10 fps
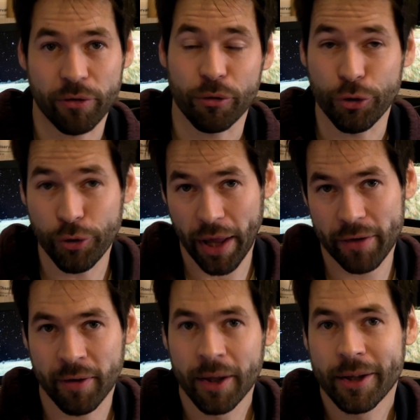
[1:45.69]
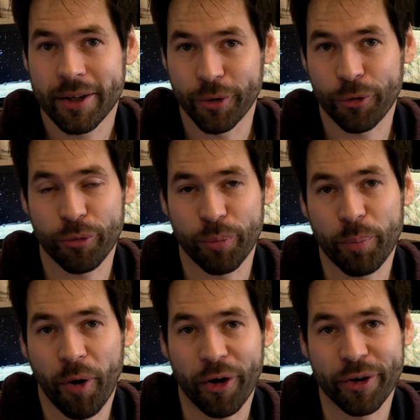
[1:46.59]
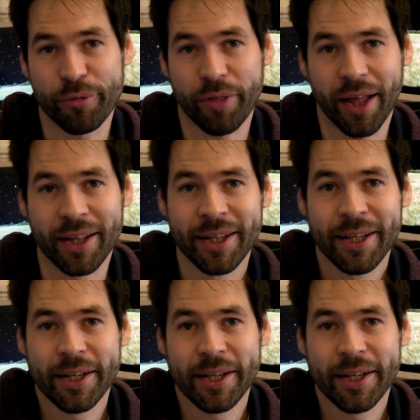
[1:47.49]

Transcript: So you guys can also be part of that.